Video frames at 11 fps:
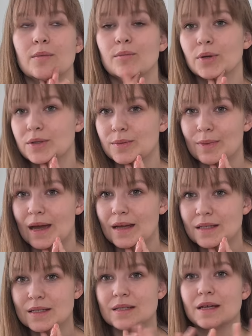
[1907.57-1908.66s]
button
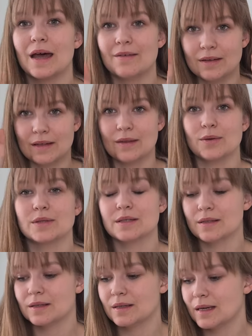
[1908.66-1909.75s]
bands, having those
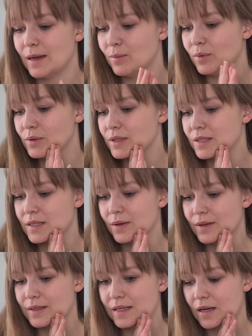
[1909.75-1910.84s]
cables on
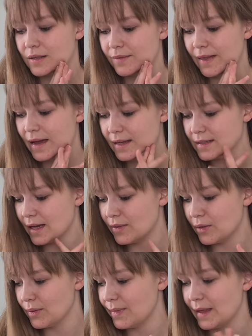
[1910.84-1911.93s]
the side of that. I
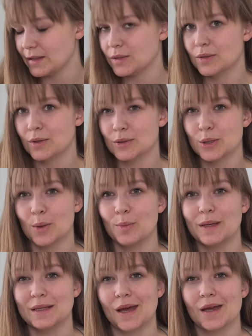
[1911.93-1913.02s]
thought that could also
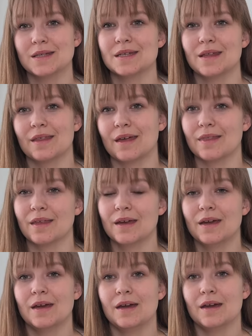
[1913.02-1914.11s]
be nice, and then
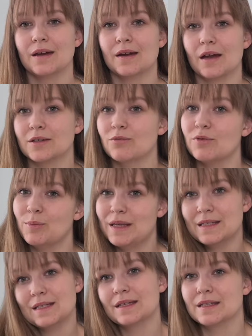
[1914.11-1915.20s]
kind of
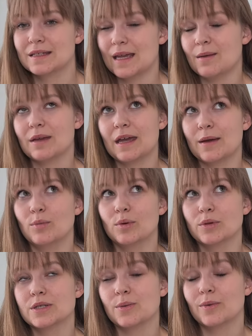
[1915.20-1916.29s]
repeating the same cable
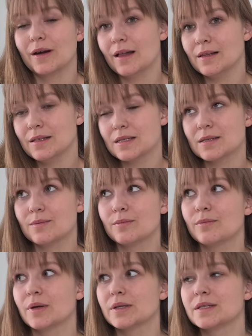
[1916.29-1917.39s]
somewhere else,
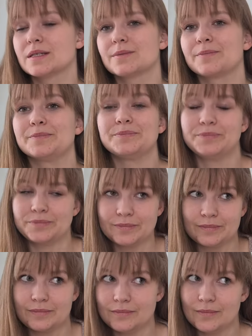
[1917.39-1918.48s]
but
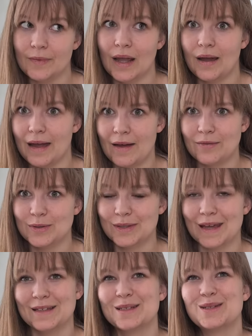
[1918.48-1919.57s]
I have to
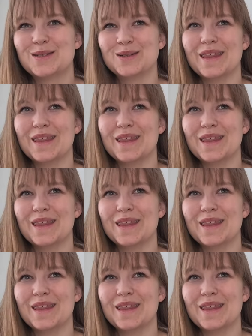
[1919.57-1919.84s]
get to